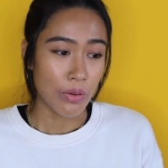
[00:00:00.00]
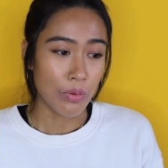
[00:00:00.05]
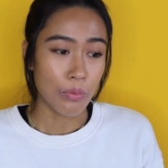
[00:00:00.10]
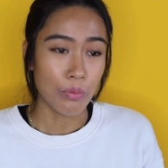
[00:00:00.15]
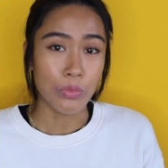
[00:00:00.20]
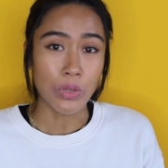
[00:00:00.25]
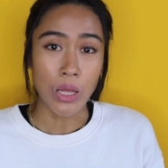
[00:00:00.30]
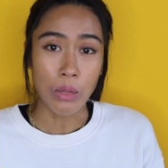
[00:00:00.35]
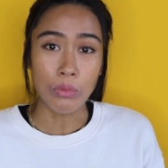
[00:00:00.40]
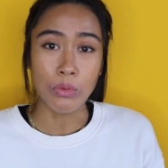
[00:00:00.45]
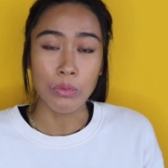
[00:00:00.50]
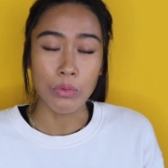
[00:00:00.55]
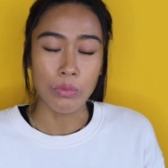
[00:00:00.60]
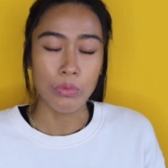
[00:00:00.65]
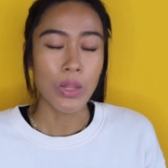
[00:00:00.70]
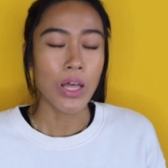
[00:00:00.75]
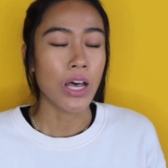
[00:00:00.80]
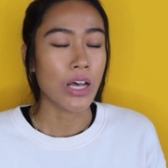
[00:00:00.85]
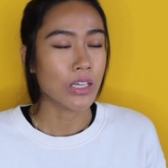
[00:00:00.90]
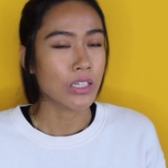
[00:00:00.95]
blah, blah, blah,
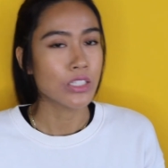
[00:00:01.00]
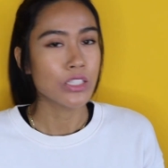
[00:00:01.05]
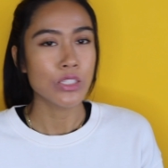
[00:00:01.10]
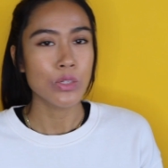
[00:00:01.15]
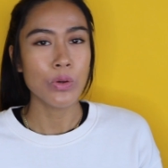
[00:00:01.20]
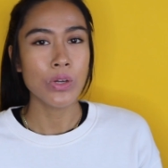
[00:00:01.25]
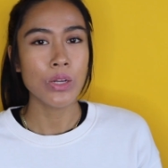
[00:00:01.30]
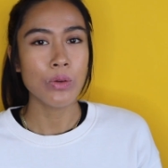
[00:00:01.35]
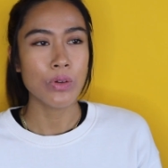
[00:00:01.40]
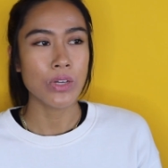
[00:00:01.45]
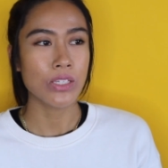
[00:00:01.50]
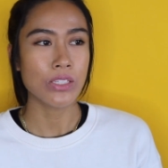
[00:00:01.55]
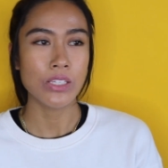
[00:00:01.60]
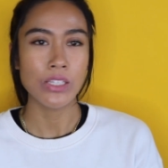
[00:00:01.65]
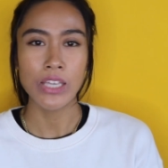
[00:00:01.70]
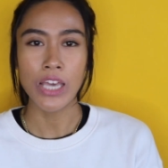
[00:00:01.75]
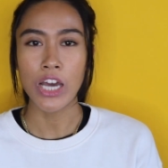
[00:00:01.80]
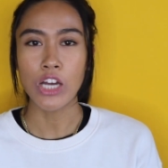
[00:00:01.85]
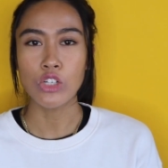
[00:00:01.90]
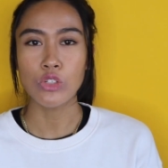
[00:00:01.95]
blah. So anyways,
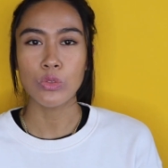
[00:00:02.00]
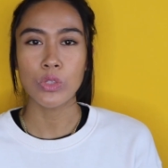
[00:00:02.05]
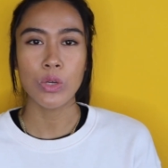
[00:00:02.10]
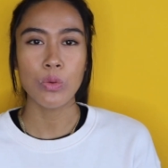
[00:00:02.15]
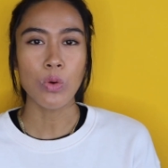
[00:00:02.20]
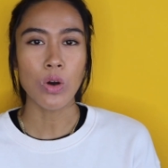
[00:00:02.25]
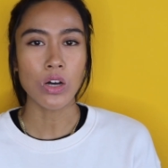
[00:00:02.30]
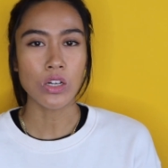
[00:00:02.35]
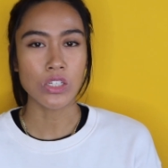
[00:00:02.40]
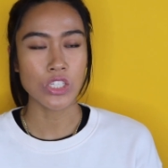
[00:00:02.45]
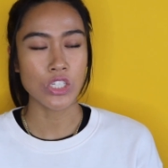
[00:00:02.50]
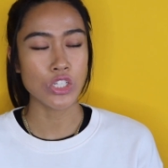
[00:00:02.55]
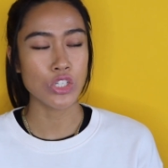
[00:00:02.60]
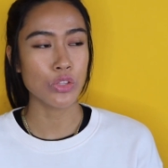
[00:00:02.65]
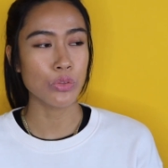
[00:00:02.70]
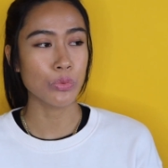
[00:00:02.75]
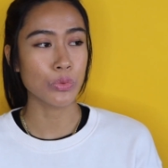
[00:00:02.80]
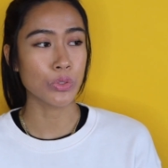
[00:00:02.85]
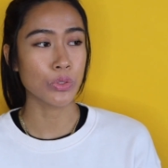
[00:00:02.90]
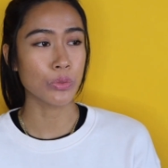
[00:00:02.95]
casually walks into
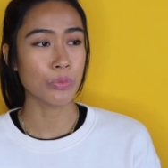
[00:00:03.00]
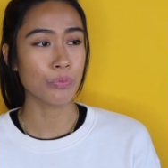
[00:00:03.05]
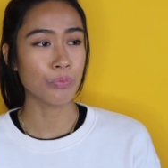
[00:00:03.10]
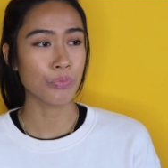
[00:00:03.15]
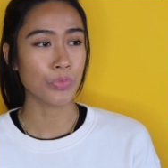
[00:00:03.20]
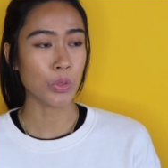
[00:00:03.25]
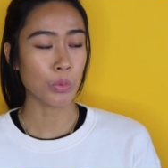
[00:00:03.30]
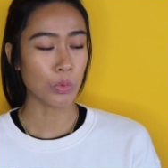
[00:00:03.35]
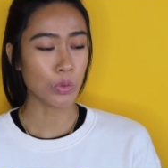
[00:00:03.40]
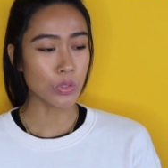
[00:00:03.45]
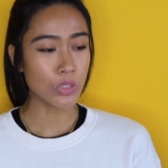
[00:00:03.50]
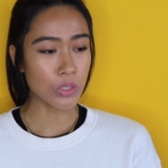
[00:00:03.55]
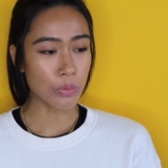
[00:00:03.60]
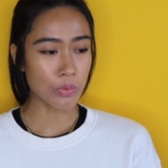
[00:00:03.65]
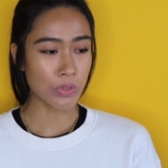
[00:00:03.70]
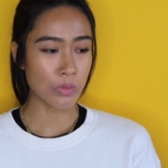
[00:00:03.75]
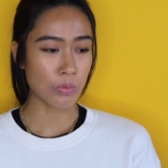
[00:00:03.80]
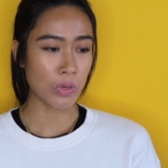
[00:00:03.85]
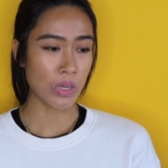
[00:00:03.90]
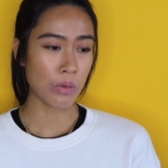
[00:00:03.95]
the room, pulls up
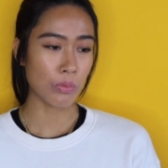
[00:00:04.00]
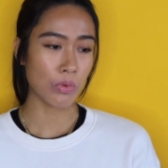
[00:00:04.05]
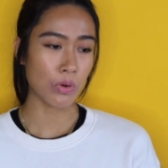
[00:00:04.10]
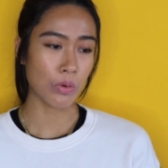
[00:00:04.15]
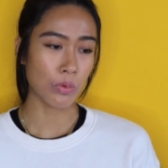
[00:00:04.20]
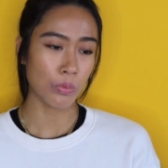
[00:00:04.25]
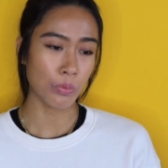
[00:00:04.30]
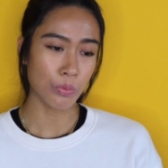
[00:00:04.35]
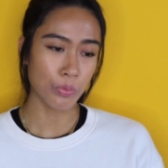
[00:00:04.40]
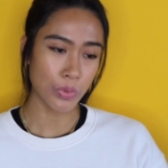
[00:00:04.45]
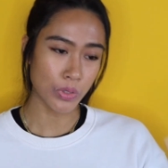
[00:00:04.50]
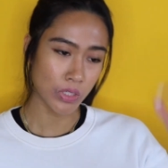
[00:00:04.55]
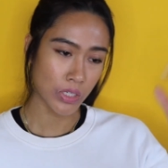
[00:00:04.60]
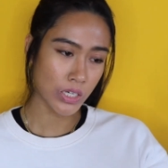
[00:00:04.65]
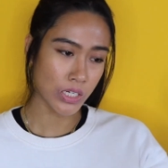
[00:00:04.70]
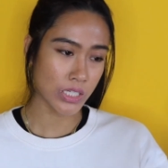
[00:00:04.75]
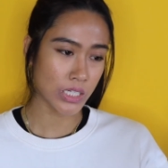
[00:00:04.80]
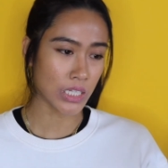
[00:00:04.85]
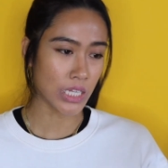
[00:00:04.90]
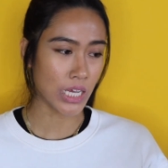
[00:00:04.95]
his paper, puts
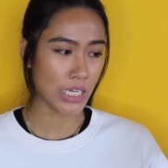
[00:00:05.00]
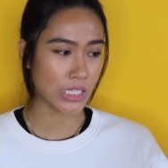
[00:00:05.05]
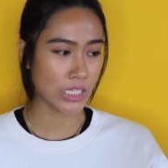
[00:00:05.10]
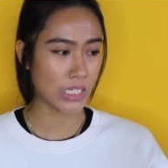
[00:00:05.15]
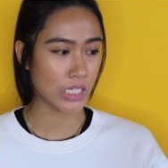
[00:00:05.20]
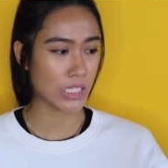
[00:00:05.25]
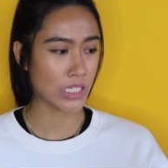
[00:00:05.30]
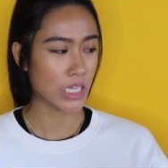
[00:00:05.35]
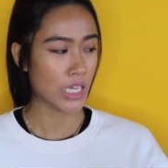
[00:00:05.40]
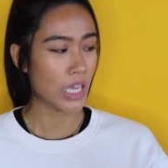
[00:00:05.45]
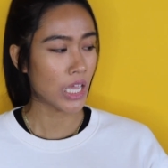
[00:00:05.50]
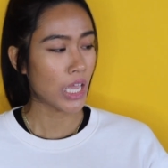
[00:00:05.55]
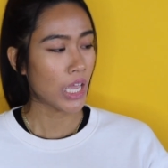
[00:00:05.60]
on his glasses,